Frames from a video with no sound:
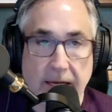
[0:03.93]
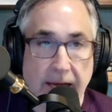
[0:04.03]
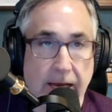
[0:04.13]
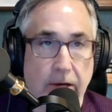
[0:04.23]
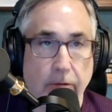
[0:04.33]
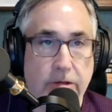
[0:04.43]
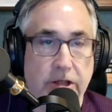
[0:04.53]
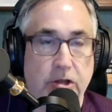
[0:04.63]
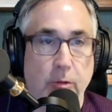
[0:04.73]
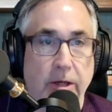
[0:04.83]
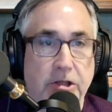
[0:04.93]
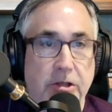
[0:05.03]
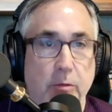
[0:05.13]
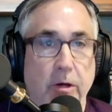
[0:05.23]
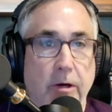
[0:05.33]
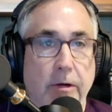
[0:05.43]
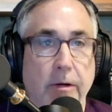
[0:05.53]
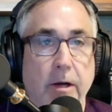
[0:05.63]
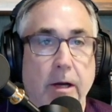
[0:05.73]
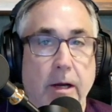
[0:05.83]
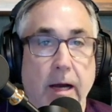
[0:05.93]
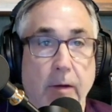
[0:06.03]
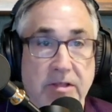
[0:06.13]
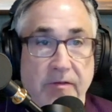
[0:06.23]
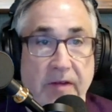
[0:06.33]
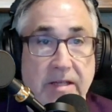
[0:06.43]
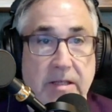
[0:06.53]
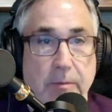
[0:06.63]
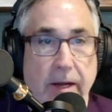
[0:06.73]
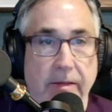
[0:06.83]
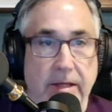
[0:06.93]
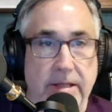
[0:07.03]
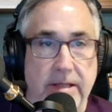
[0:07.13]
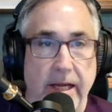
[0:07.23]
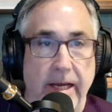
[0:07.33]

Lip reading: I had another situation where I was affected by this.